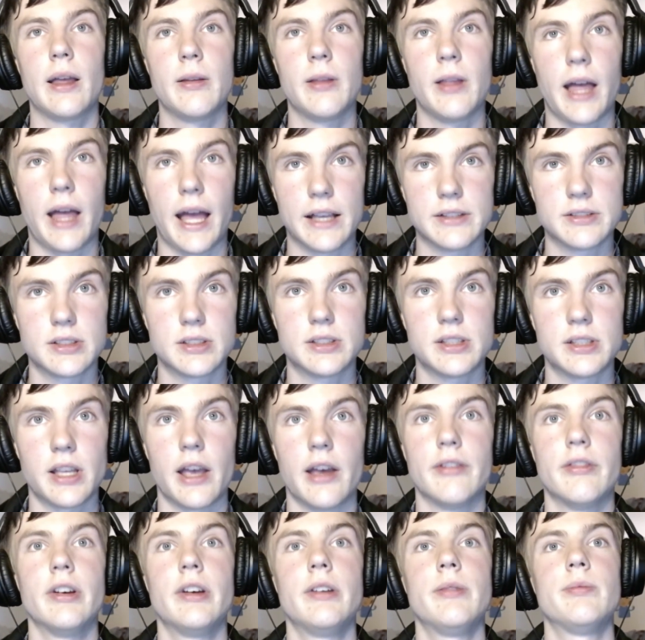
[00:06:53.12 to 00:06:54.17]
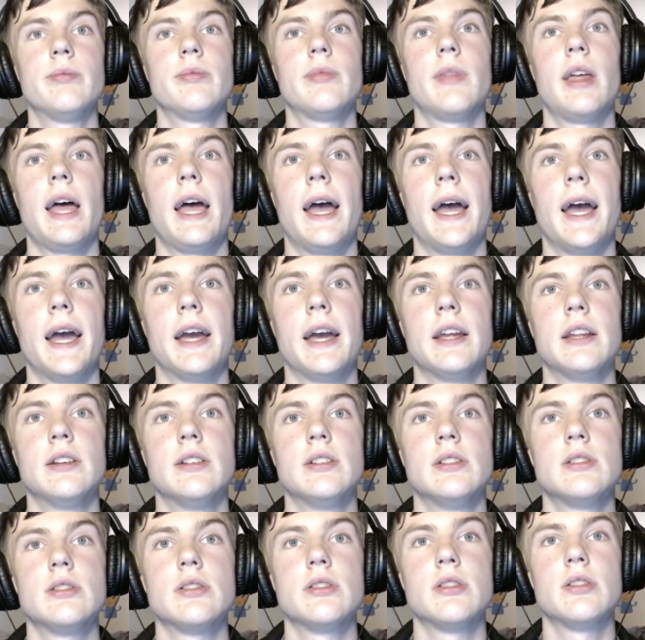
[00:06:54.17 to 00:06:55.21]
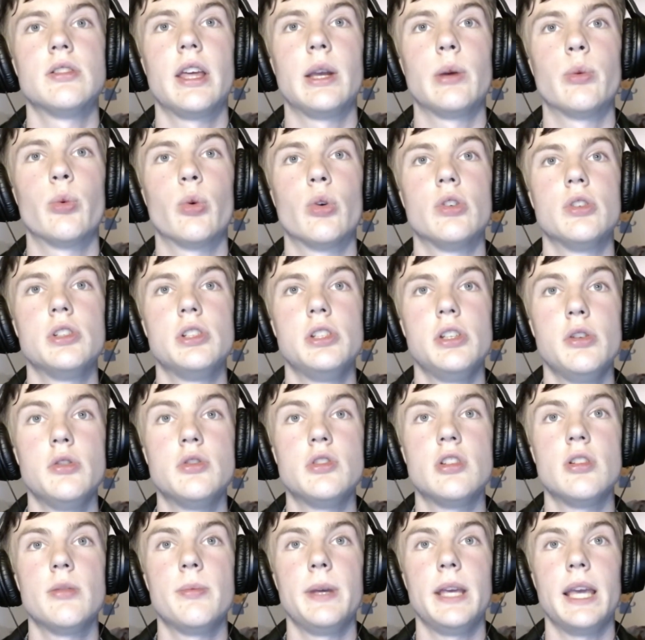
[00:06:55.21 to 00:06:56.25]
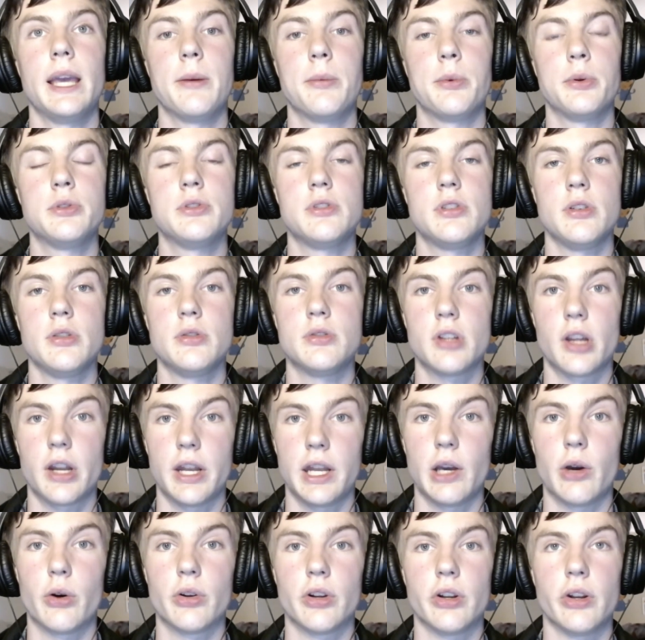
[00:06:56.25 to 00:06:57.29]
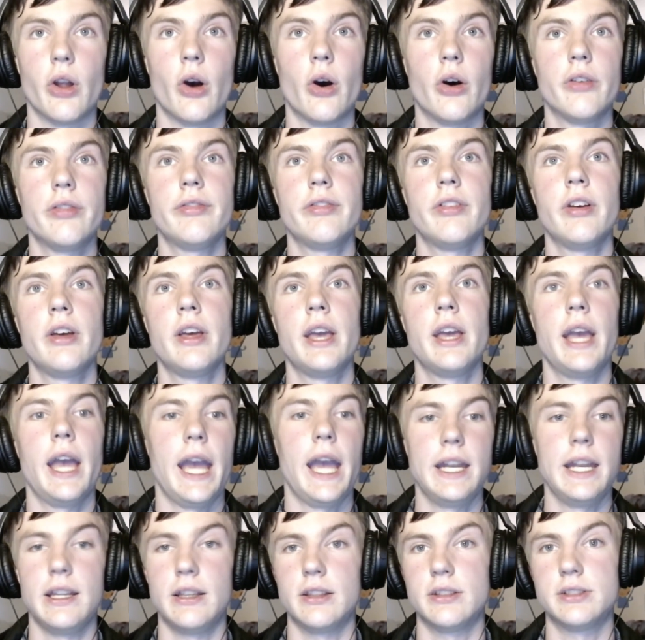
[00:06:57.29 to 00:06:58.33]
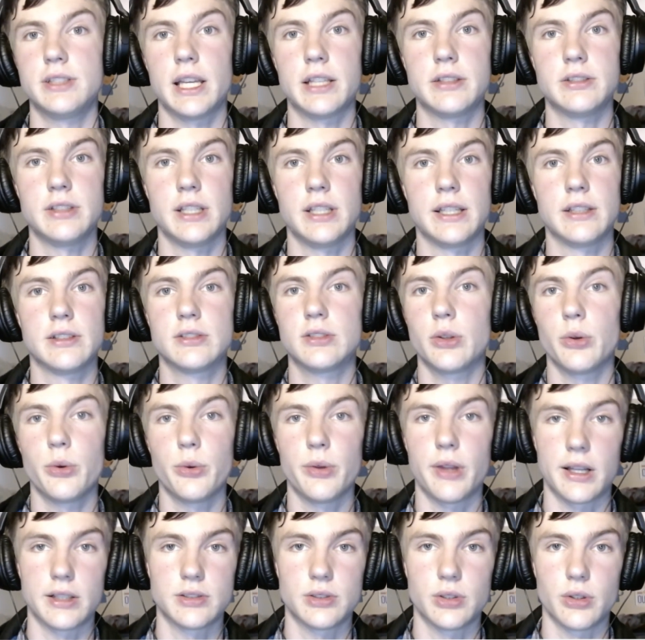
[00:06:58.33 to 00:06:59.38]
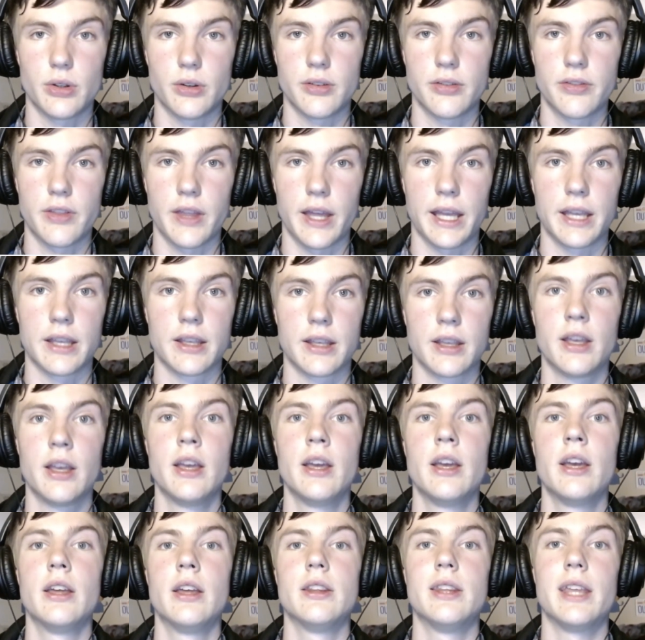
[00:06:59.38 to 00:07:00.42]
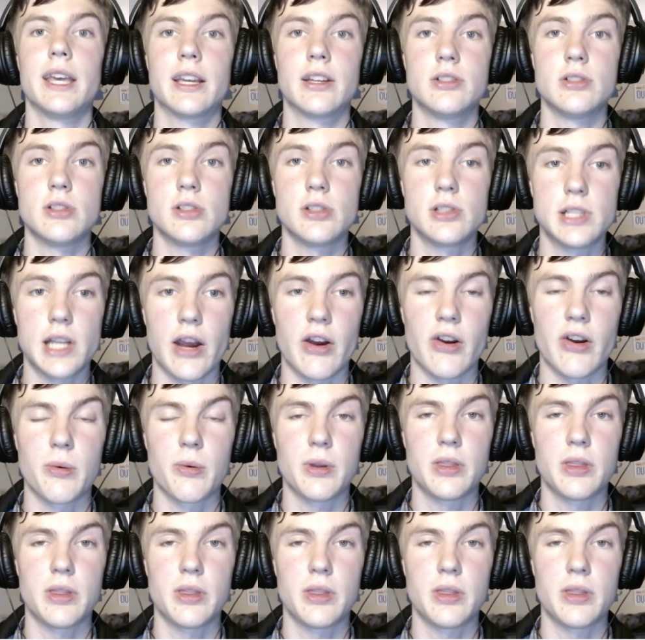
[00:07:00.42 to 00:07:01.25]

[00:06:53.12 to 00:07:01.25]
has a server and they want you to be able to turn it on and off, edit the settings, all that sort of thing, they can just share it with